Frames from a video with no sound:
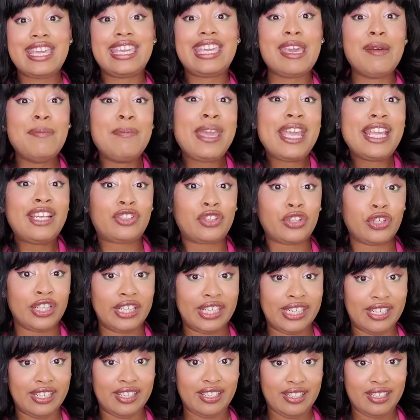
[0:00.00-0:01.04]
Give me
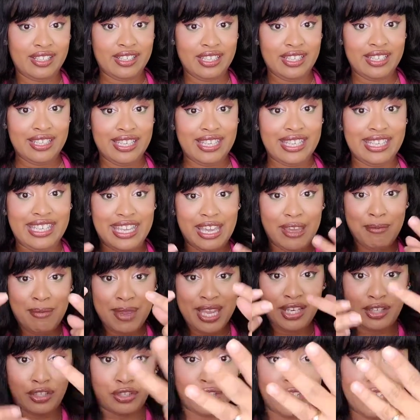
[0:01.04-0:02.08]
three. Give
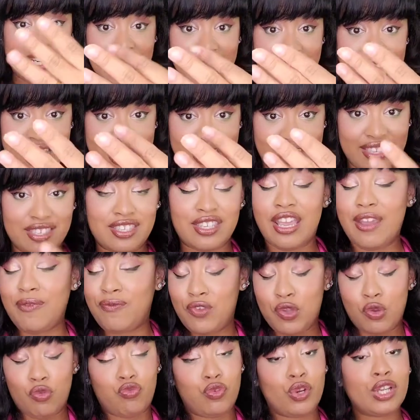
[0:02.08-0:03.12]
me three lines.
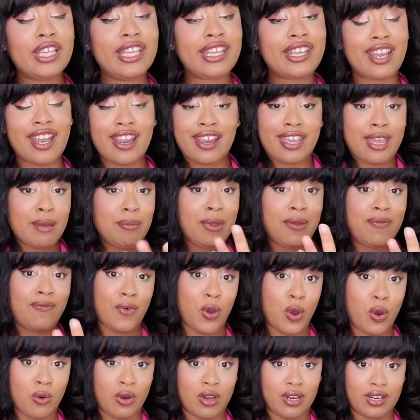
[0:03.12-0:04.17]
If you really care, give me
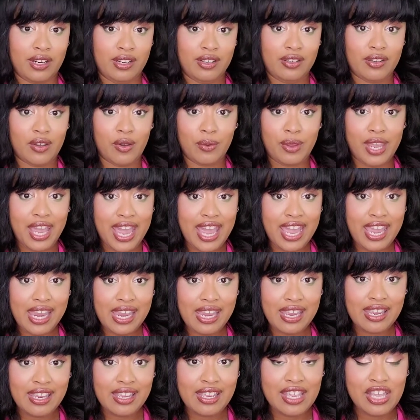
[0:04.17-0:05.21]
four,
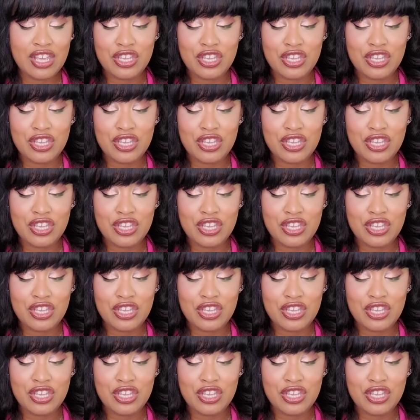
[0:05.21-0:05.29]
okay?